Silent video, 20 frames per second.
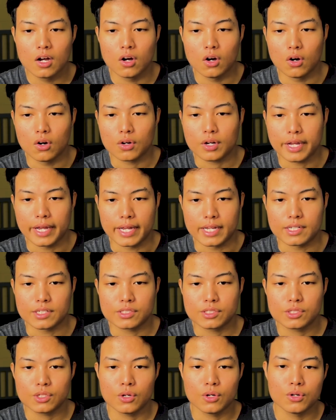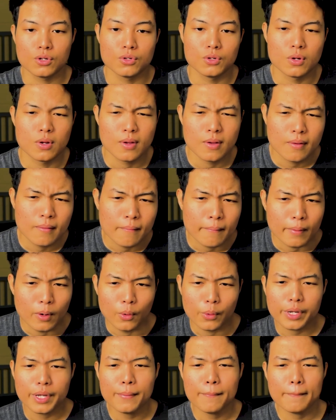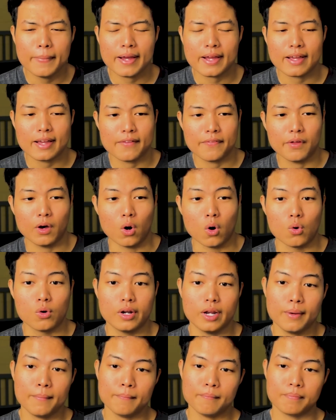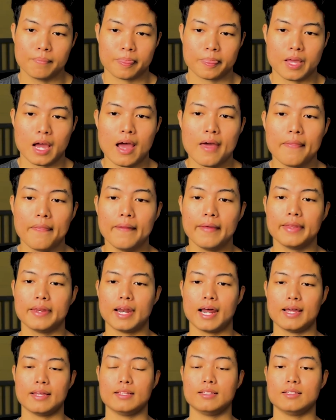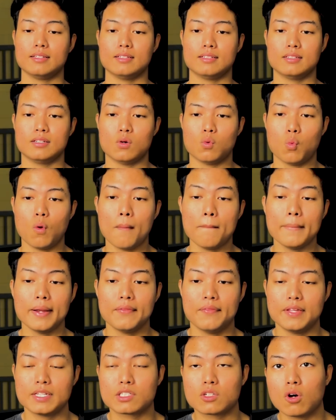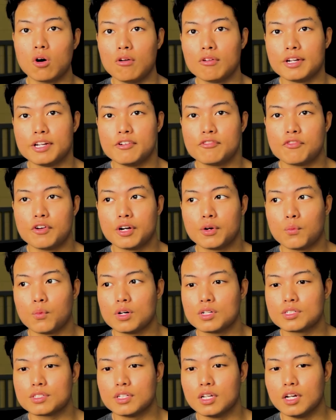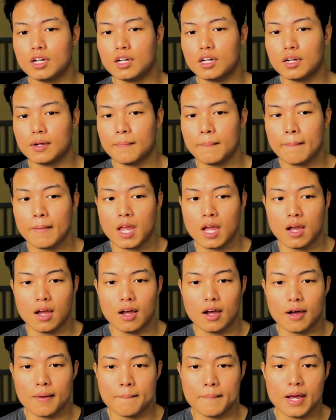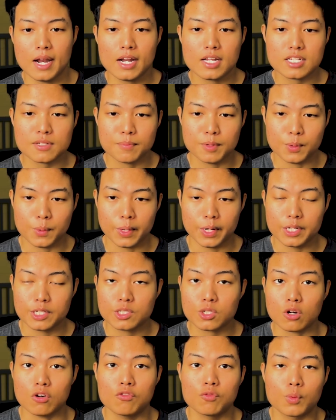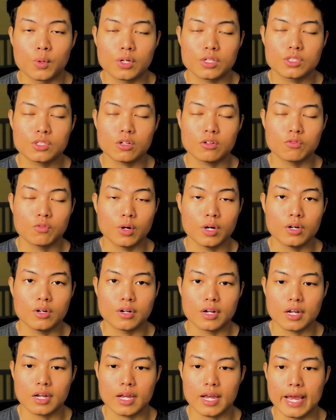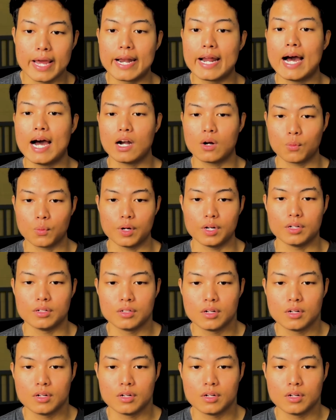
Okay, so looking back at the whole lab, I think like what made this code different was the balance between software and hardware.